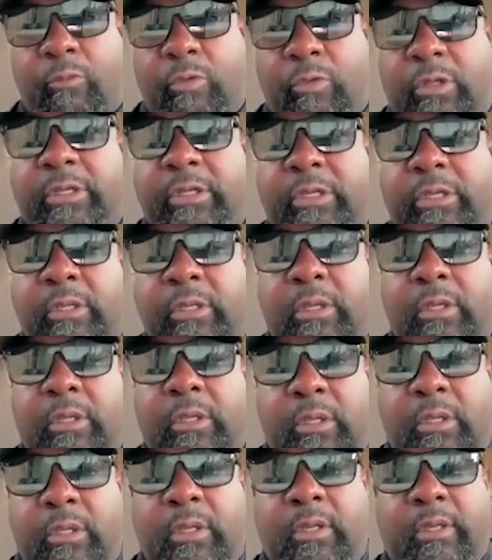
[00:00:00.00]
He really,
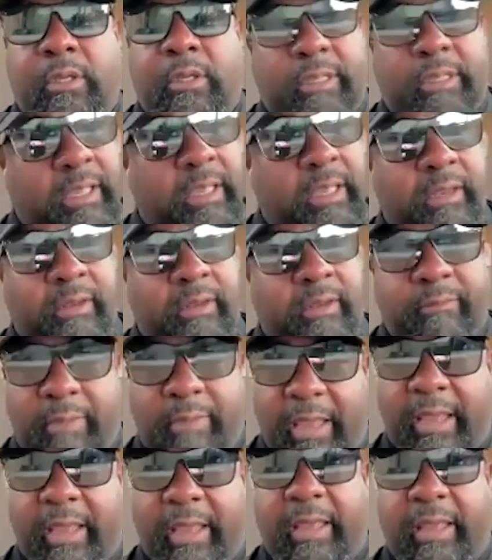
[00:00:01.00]
again,
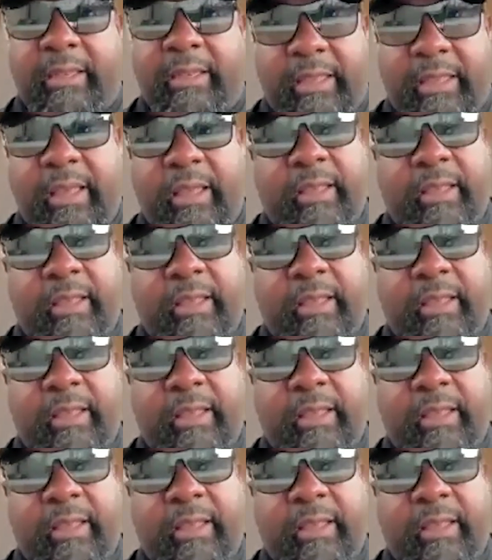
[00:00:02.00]
man,